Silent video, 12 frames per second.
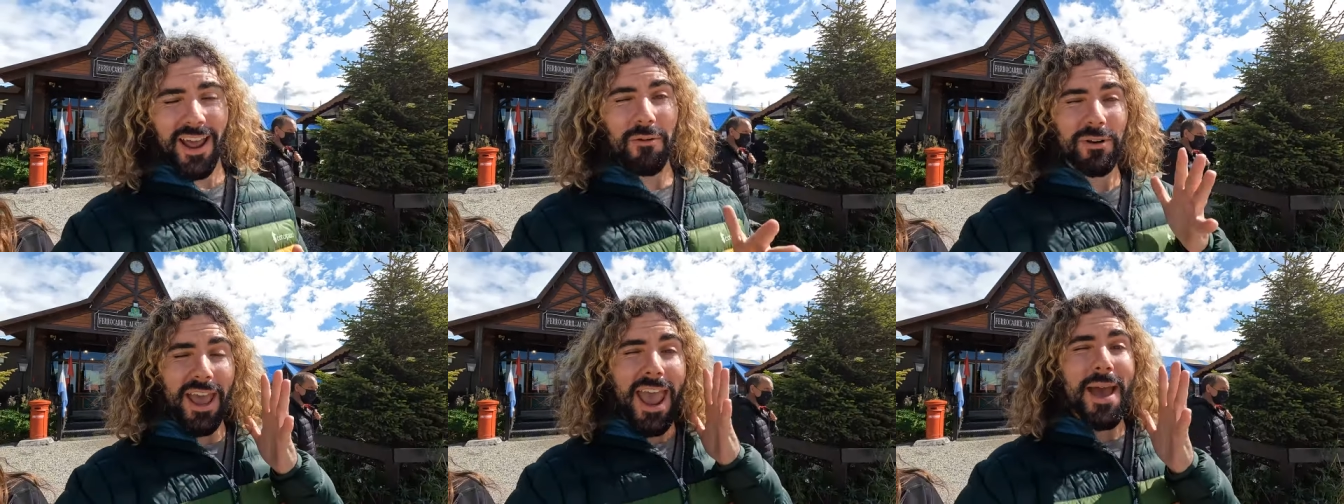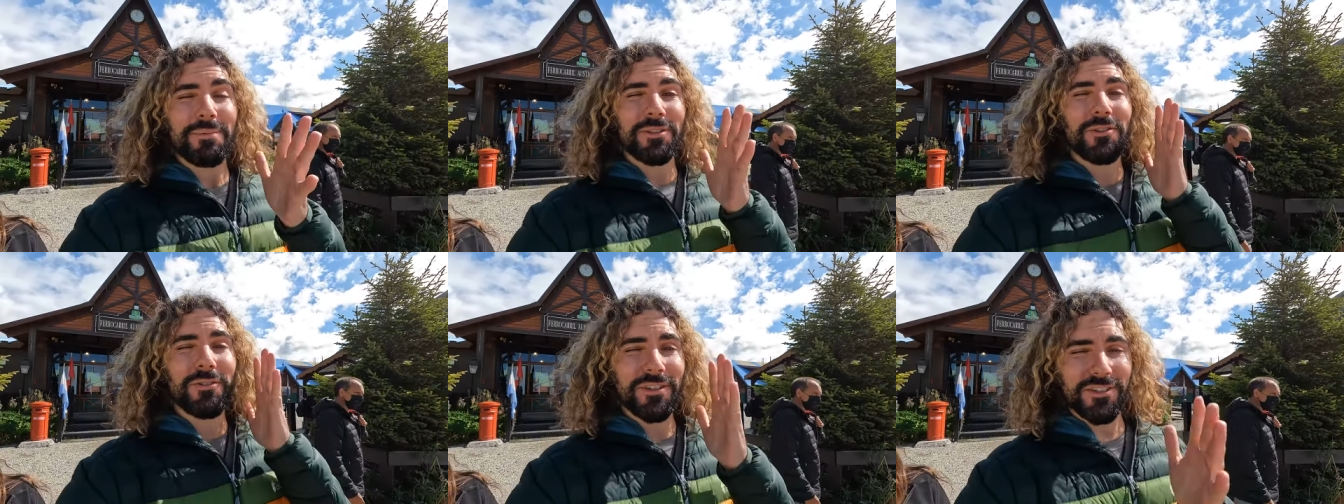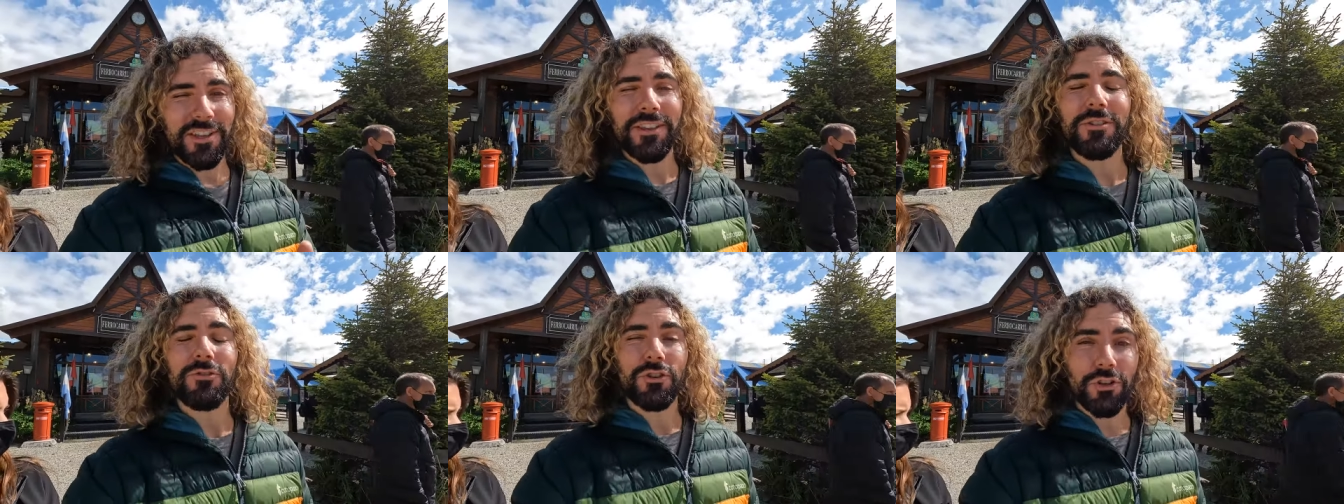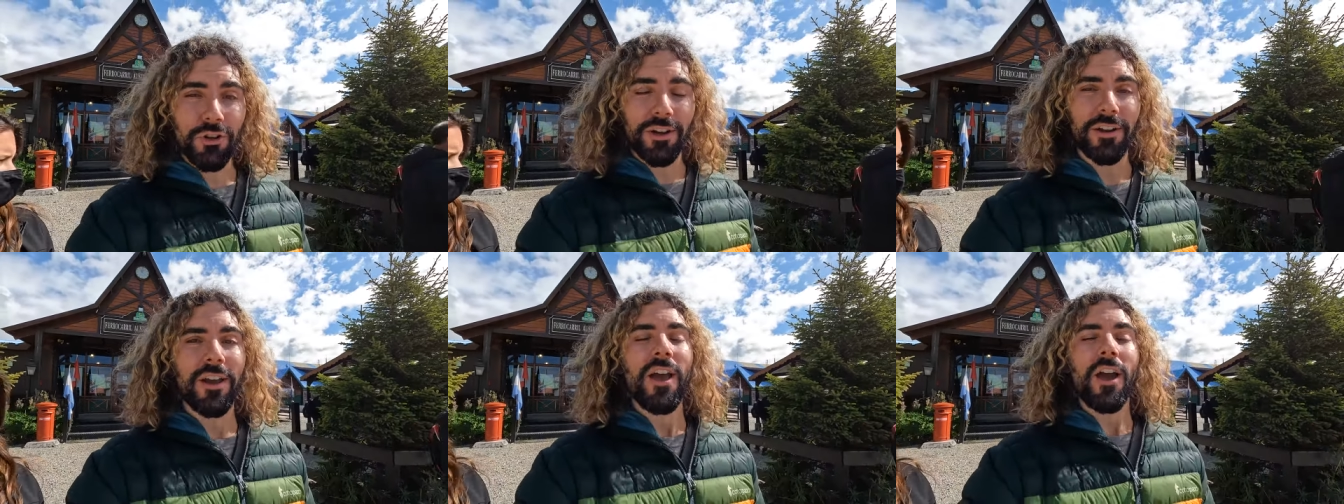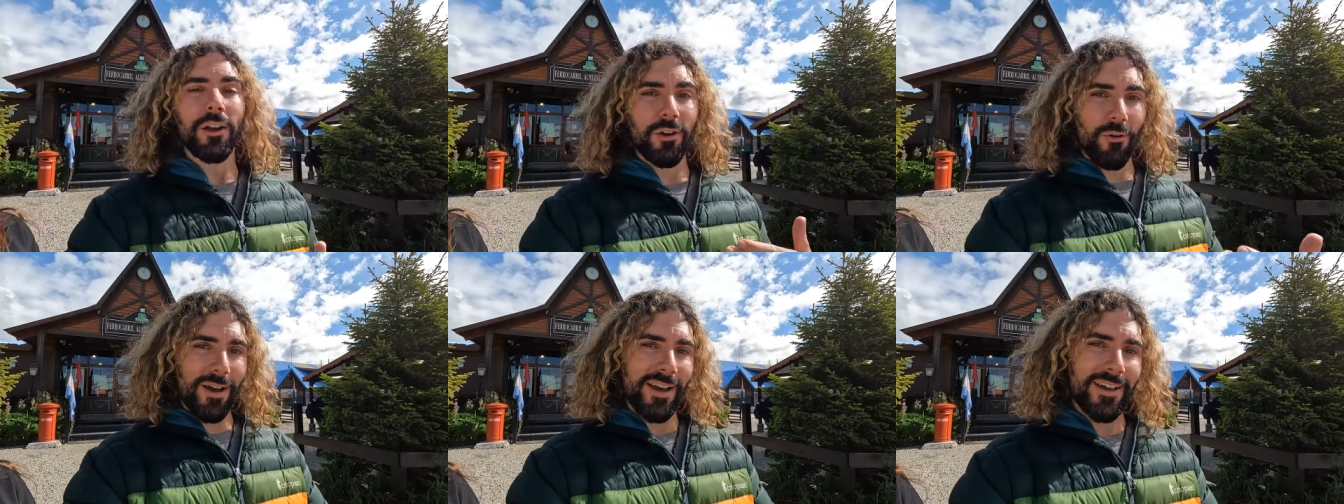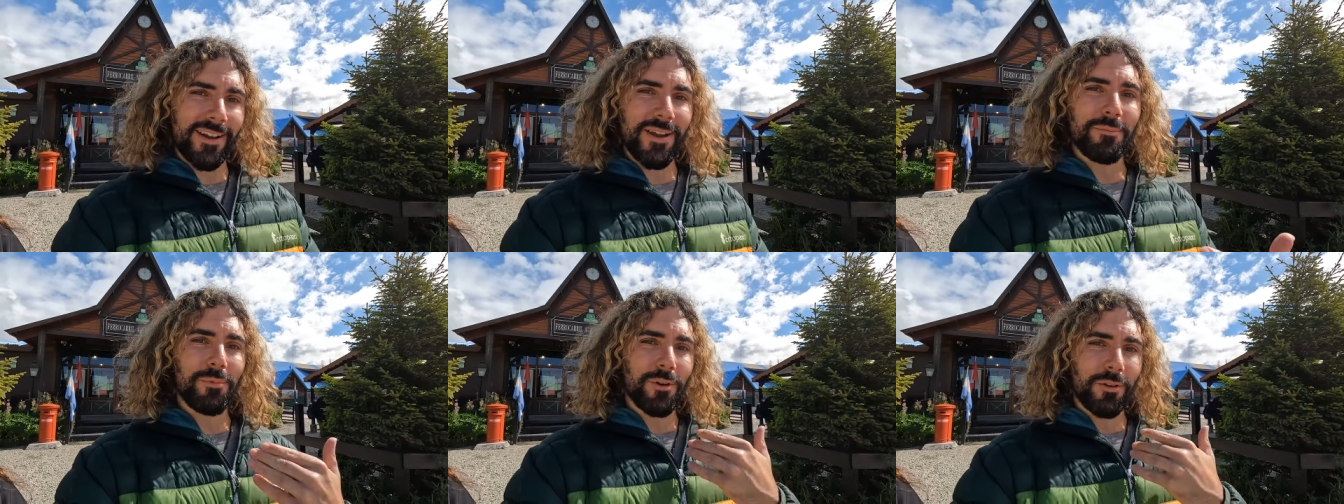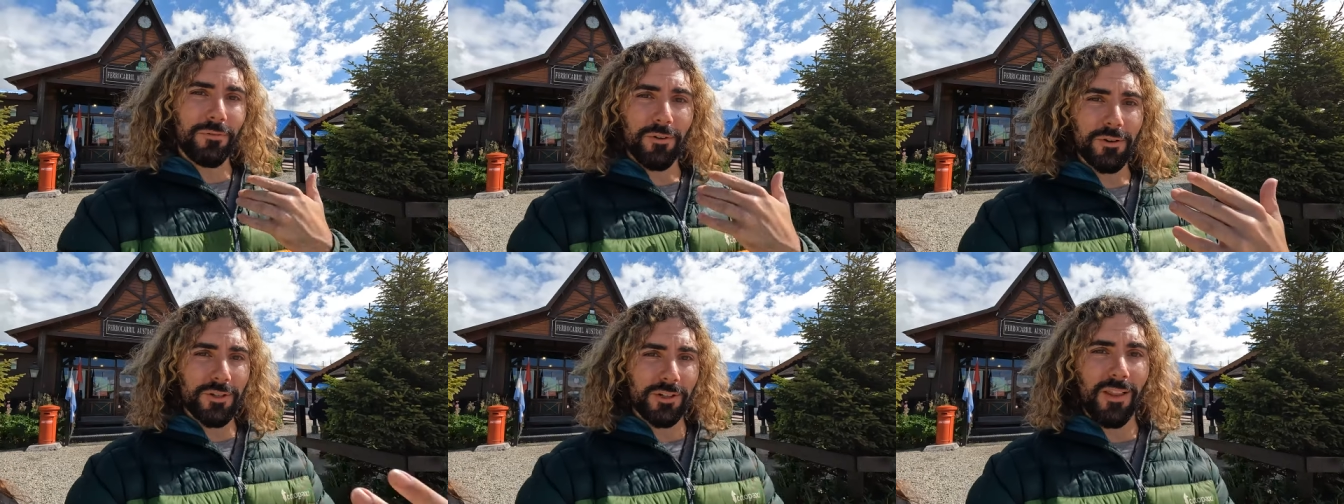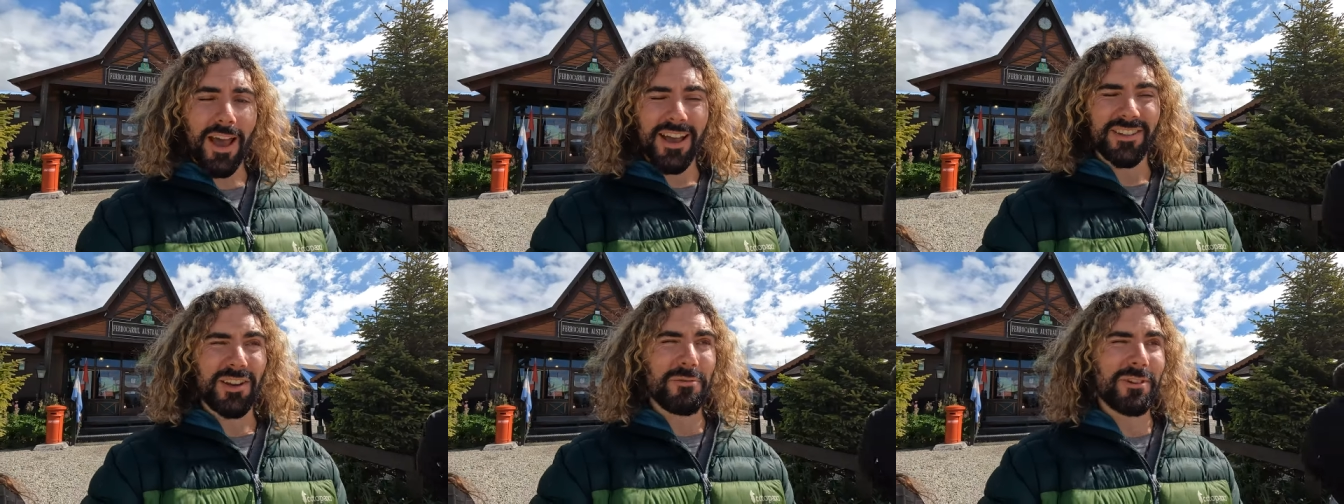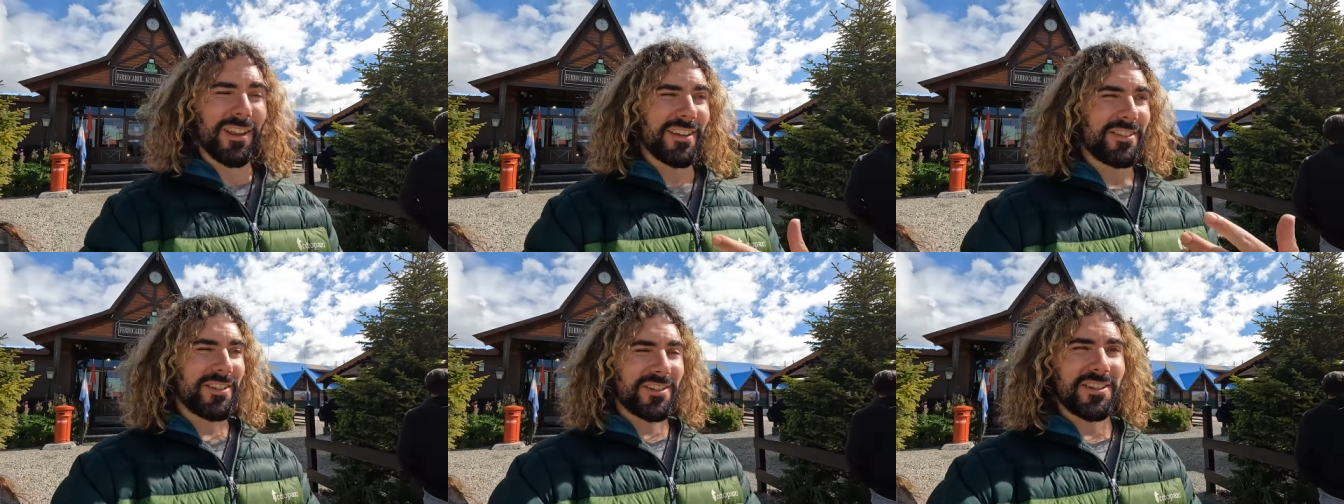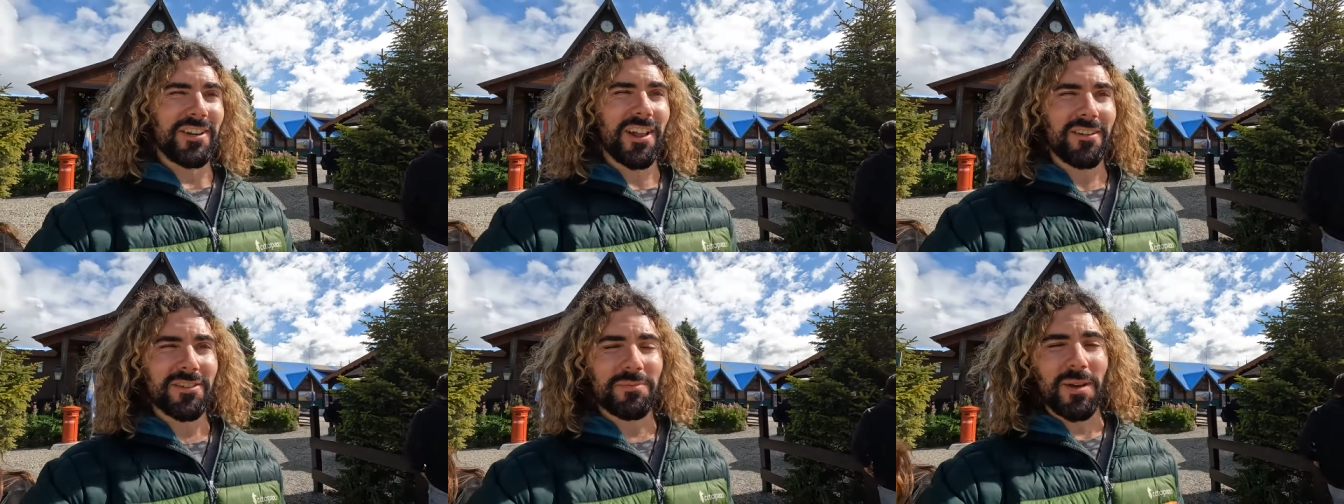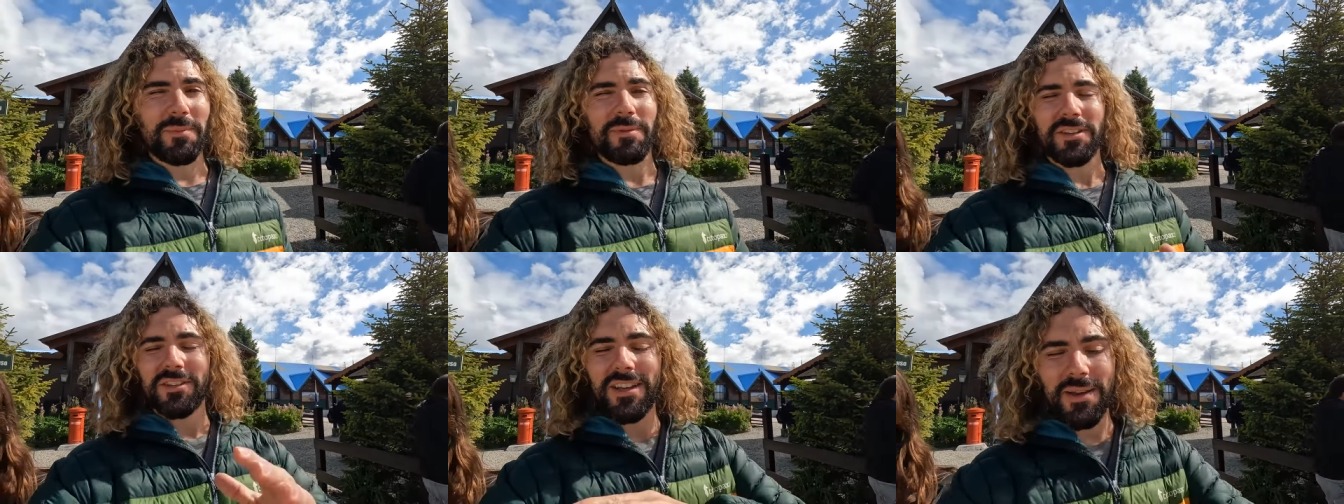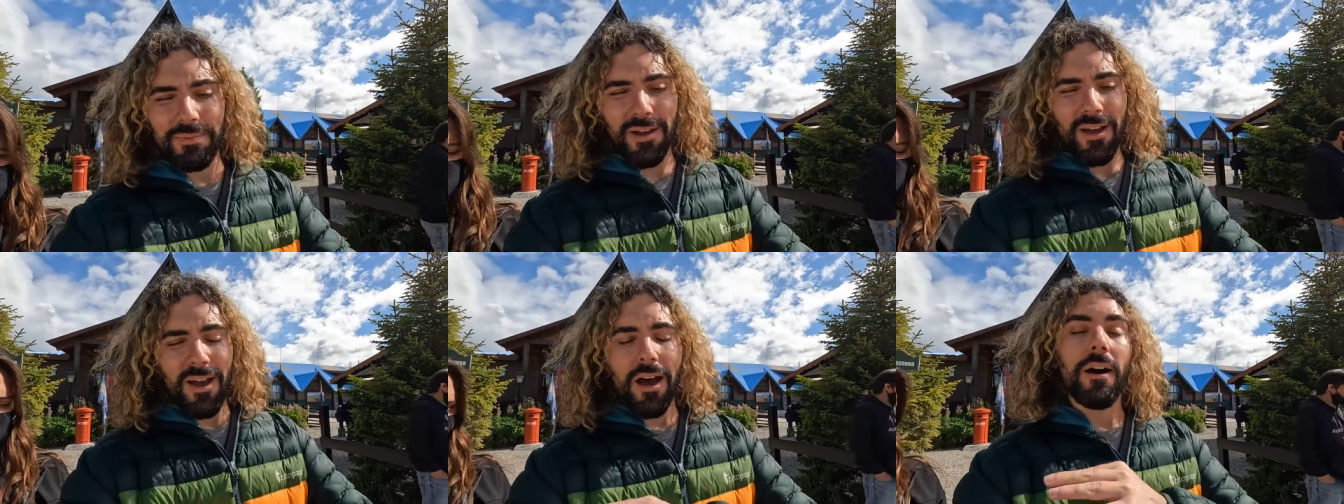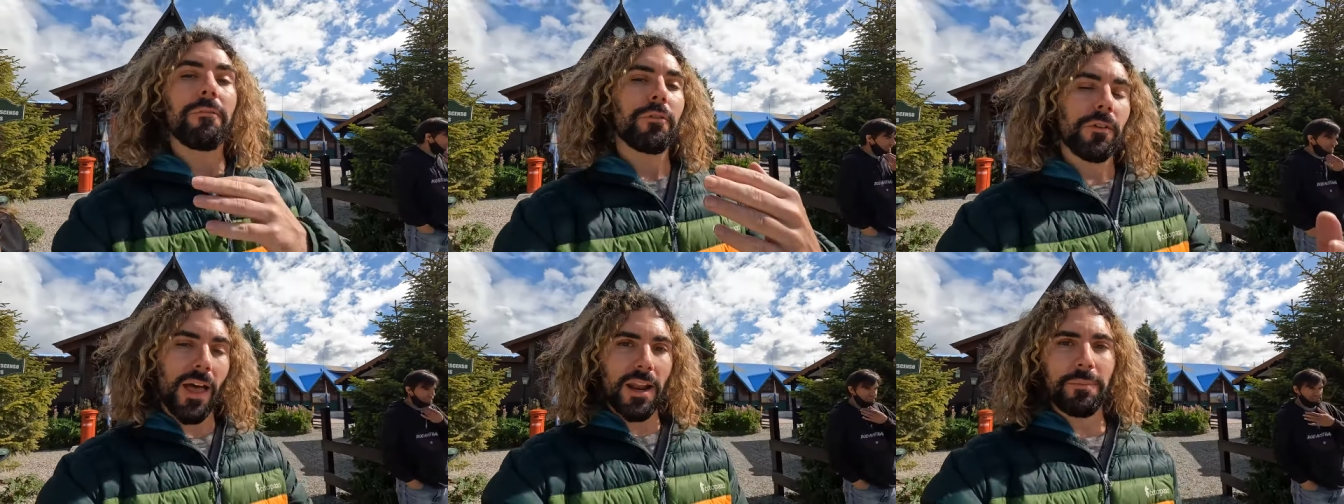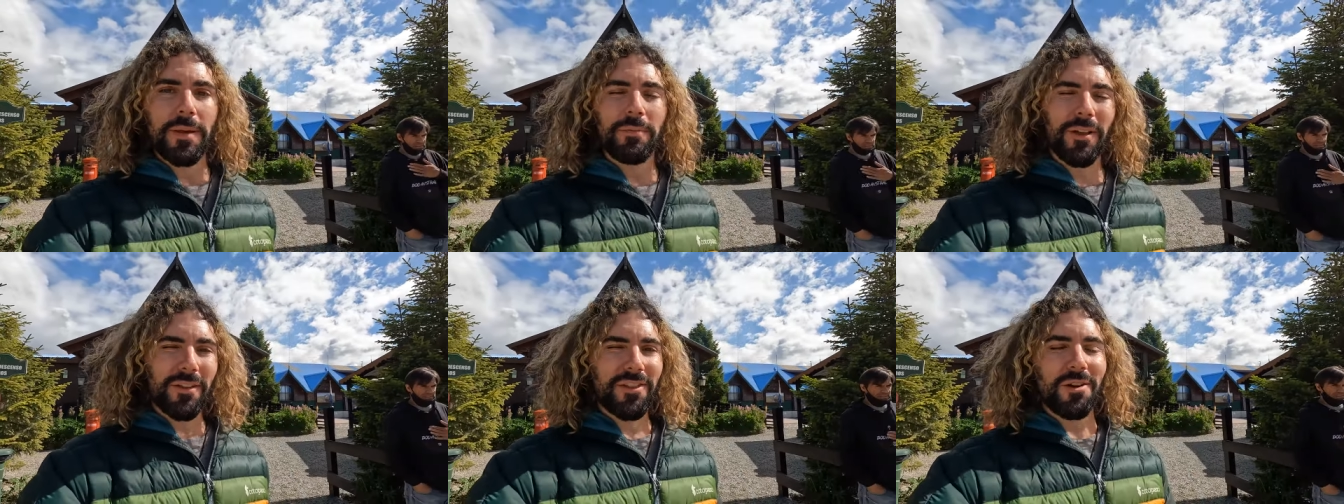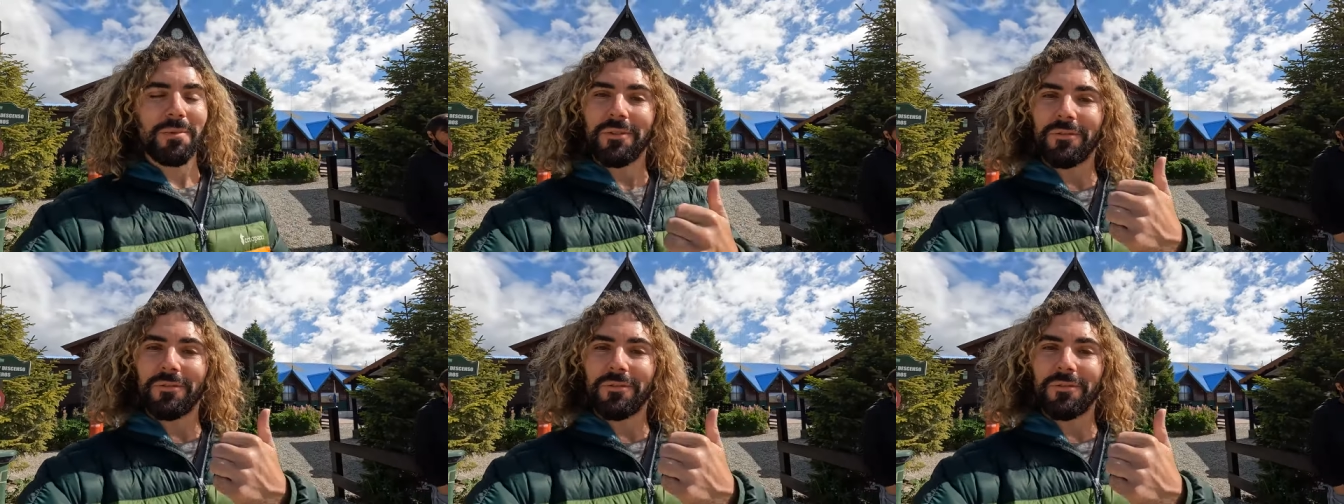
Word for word: I would absolutely say you should go ahead and book first class. I realize $60 might be steep uh, for a lot of people out there,